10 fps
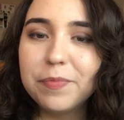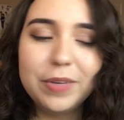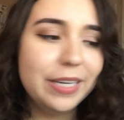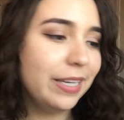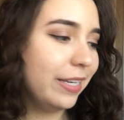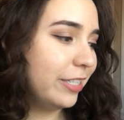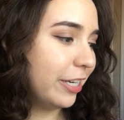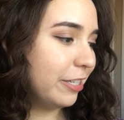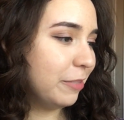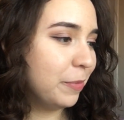We didn't get any
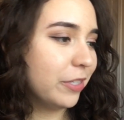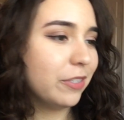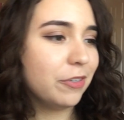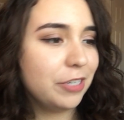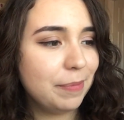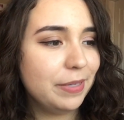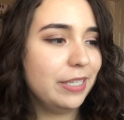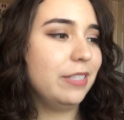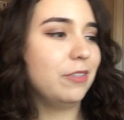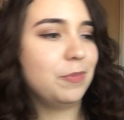Chinese books or
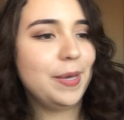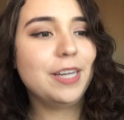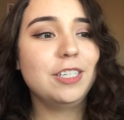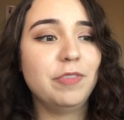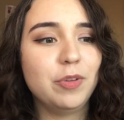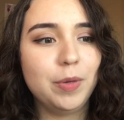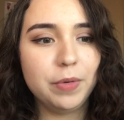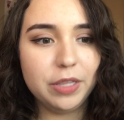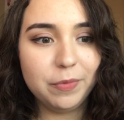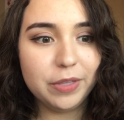Japanese or Spanish, even though I
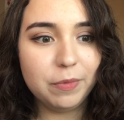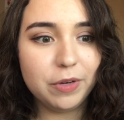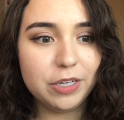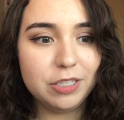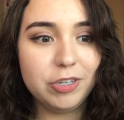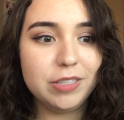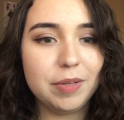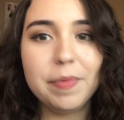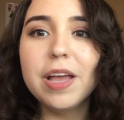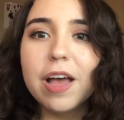really, really wanted to get some.